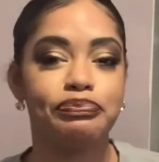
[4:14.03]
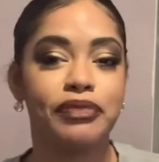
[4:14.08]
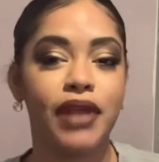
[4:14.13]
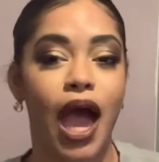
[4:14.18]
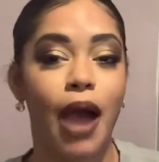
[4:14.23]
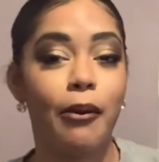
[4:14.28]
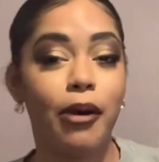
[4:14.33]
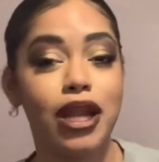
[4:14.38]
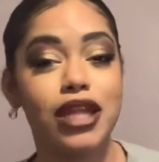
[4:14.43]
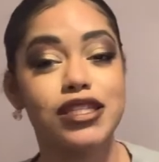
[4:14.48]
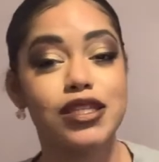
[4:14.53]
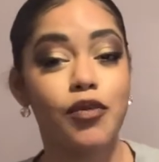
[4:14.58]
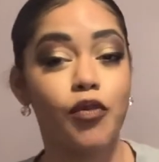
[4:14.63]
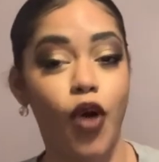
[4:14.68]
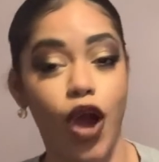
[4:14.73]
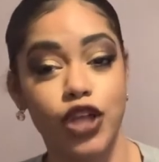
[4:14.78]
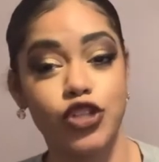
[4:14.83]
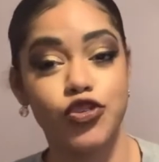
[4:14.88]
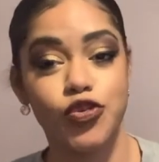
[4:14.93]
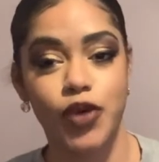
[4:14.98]
I wanted some
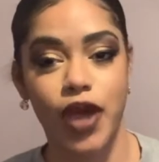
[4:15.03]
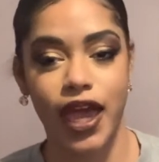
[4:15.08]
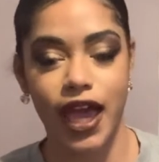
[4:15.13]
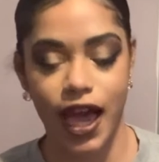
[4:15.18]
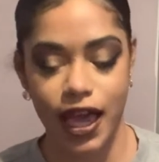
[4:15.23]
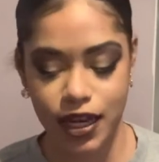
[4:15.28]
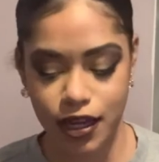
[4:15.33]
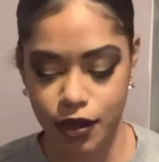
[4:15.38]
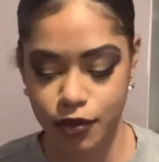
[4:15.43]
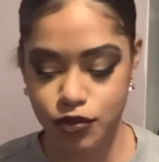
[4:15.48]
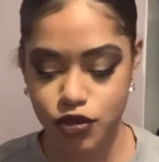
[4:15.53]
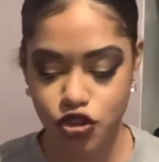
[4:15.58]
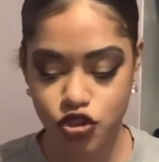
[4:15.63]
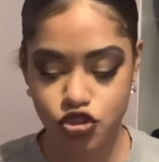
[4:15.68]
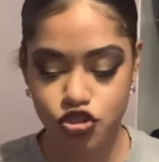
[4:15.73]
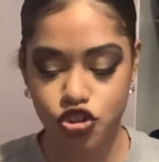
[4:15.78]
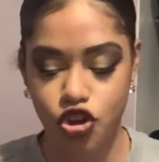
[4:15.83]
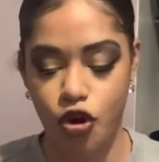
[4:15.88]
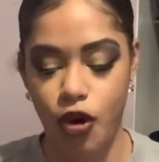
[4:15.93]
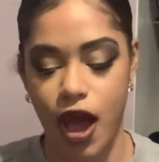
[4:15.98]
Y2K items,
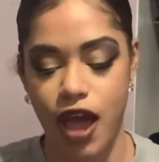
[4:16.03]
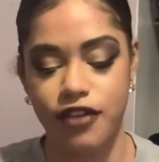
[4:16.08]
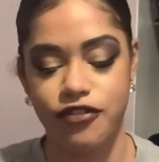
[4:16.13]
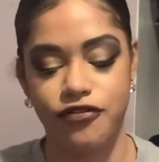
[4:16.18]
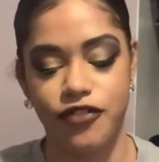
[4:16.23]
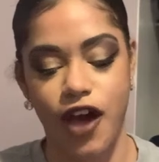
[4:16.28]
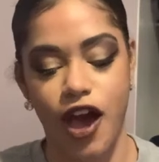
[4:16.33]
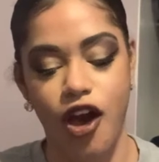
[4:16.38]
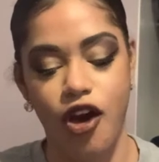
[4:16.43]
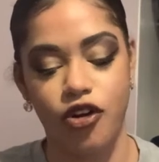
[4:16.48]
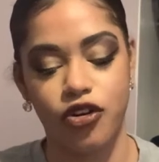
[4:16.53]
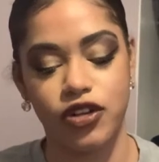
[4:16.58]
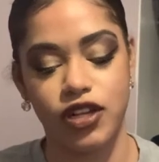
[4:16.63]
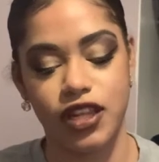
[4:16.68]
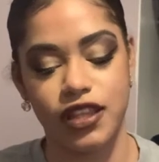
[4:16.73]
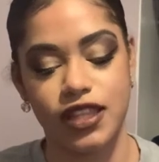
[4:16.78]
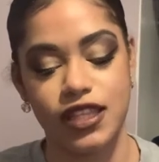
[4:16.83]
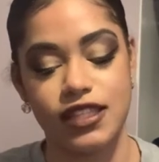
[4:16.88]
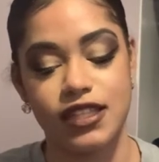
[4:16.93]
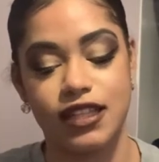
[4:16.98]
so I found
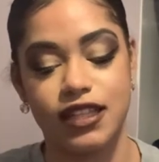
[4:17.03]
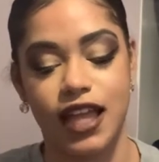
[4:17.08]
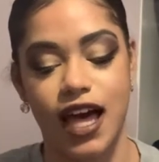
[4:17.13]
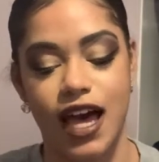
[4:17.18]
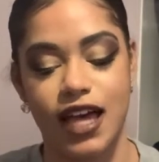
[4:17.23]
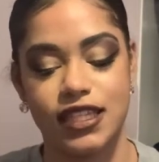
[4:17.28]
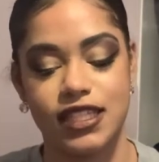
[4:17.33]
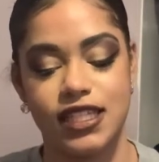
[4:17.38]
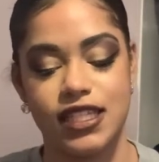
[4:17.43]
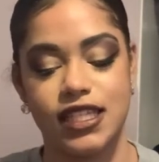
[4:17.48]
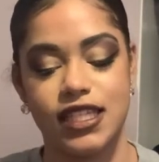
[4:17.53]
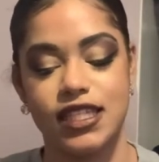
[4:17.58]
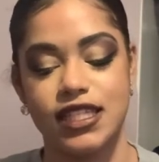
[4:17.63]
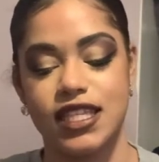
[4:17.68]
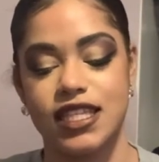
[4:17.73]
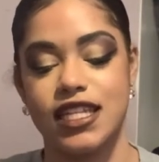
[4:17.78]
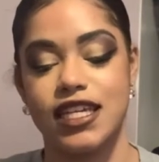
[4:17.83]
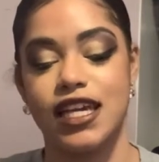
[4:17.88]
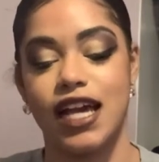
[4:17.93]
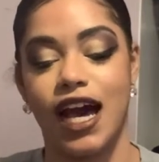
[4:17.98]
these glasses
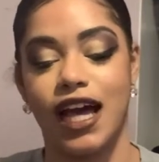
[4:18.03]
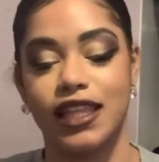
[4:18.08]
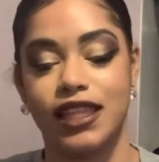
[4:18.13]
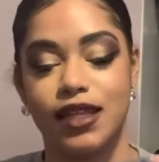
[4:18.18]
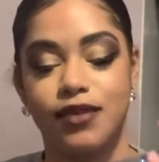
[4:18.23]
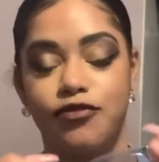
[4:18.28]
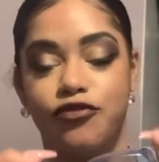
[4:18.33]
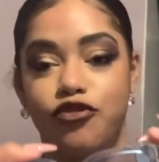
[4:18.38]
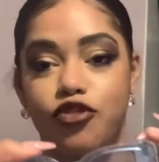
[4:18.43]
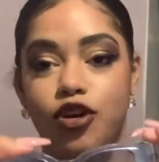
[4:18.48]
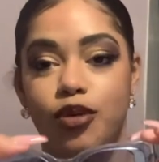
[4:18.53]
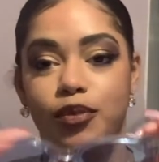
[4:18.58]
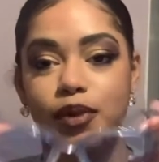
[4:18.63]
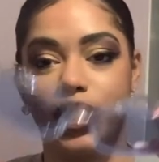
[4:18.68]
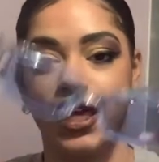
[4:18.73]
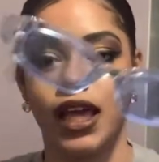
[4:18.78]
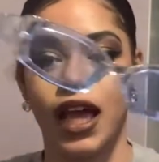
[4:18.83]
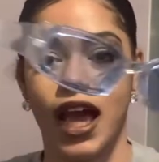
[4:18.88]
and he got them for me.